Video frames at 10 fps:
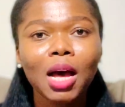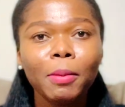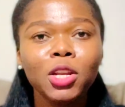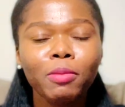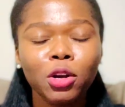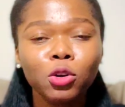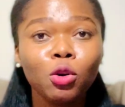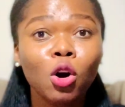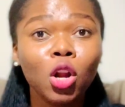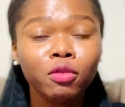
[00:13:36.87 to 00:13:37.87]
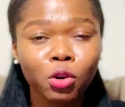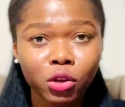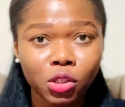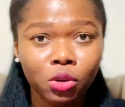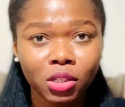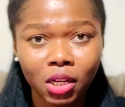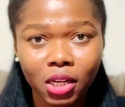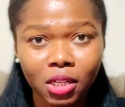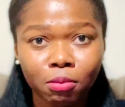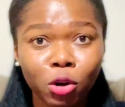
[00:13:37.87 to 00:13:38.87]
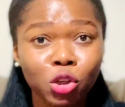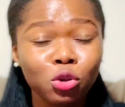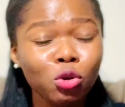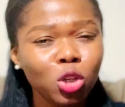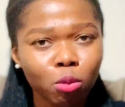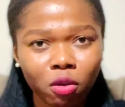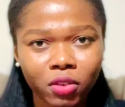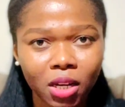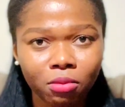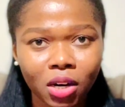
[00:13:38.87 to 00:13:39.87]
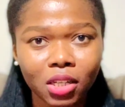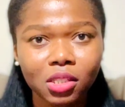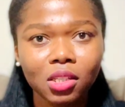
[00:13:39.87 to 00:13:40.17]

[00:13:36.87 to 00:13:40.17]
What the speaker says: I mean, you might not know all of the courses you're taking, but you should know some of them, right?